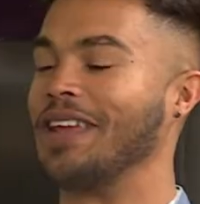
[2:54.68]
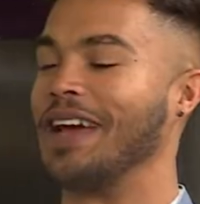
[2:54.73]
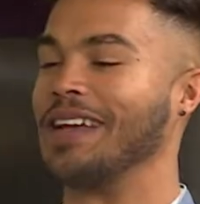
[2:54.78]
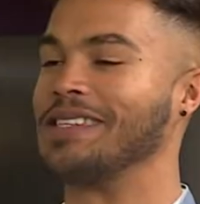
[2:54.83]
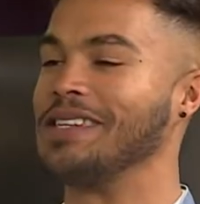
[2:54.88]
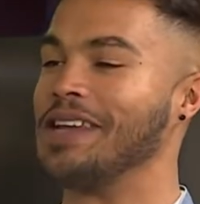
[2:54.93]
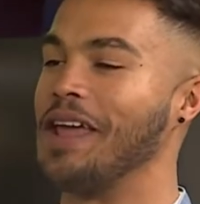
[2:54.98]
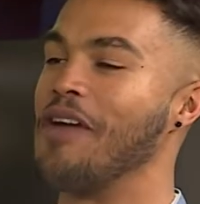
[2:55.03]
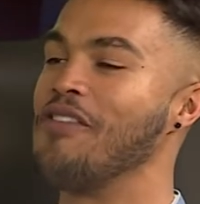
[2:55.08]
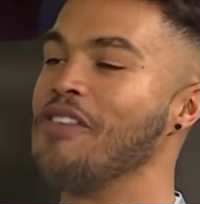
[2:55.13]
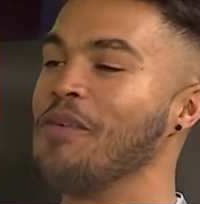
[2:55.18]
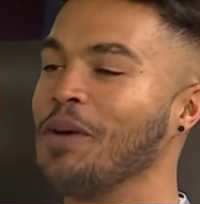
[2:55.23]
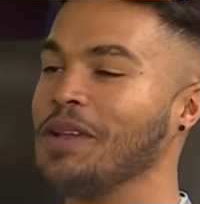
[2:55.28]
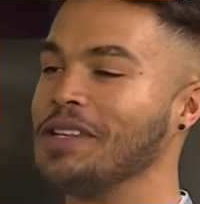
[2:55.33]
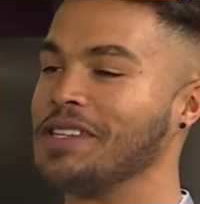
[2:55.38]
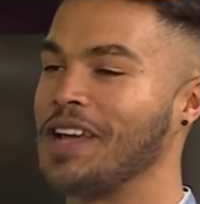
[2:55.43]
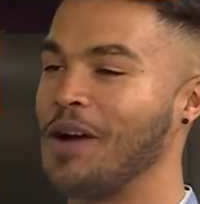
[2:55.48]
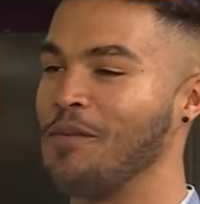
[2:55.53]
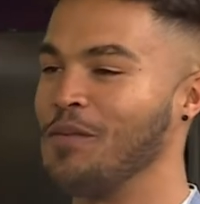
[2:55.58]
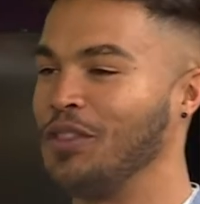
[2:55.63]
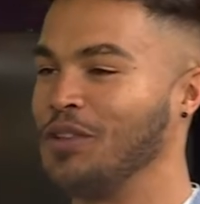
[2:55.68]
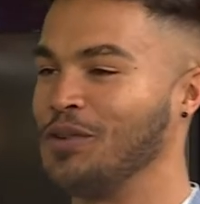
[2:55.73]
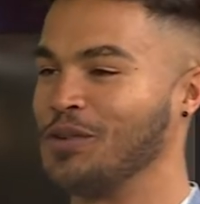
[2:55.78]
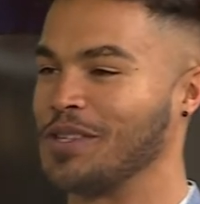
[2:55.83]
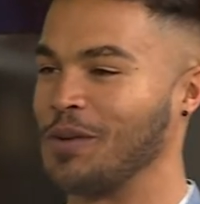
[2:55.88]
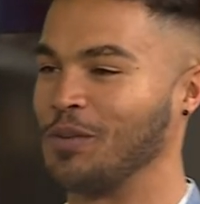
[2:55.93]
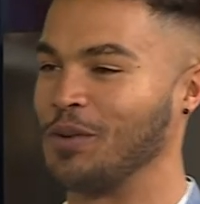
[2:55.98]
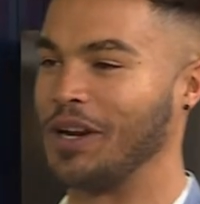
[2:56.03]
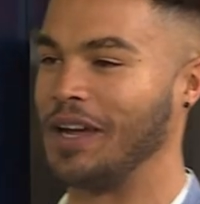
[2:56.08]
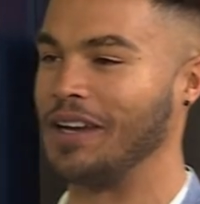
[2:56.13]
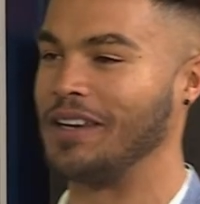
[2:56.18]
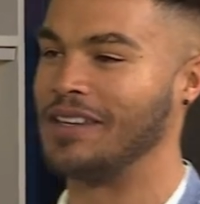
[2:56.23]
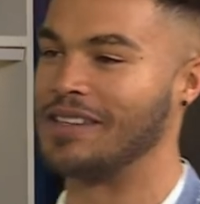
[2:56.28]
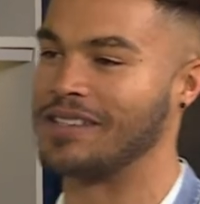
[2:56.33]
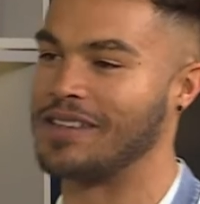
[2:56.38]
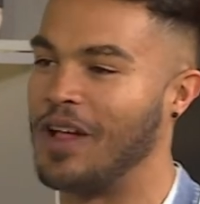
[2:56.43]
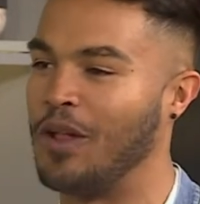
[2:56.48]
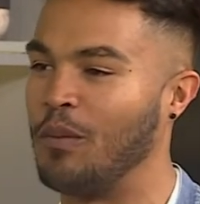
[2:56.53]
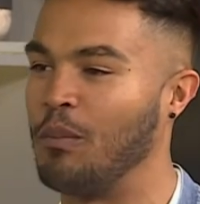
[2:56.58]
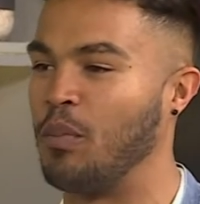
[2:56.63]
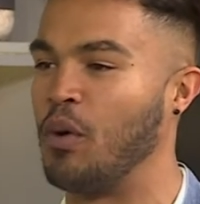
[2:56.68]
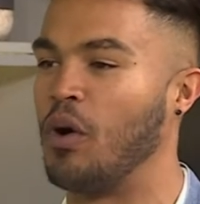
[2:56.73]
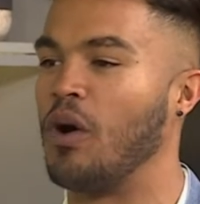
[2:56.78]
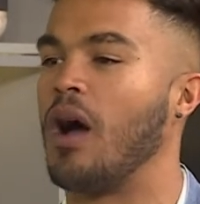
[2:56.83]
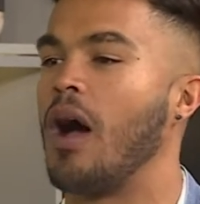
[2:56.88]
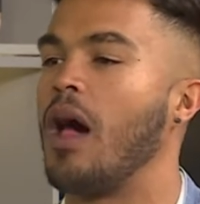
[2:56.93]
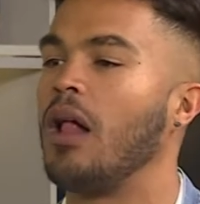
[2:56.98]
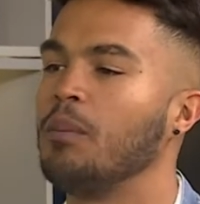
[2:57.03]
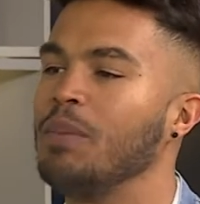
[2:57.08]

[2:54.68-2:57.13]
one here. See, everybody's coming through some good ideas. Albo